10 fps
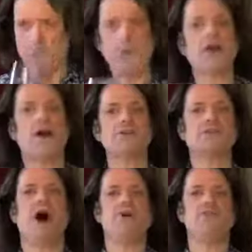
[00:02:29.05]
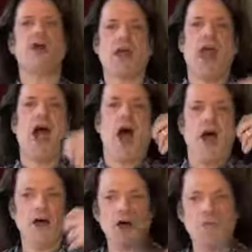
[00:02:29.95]
because of the
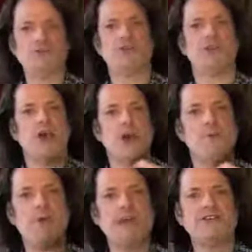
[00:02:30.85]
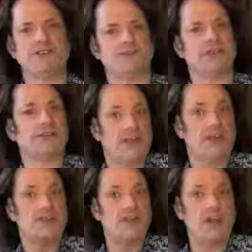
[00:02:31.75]
herbs and herbaceousness that
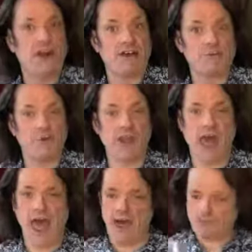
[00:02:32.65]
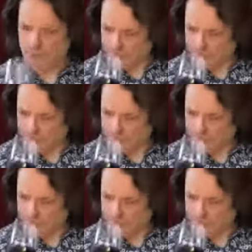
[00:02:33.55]
a Shiraz wouldn't have.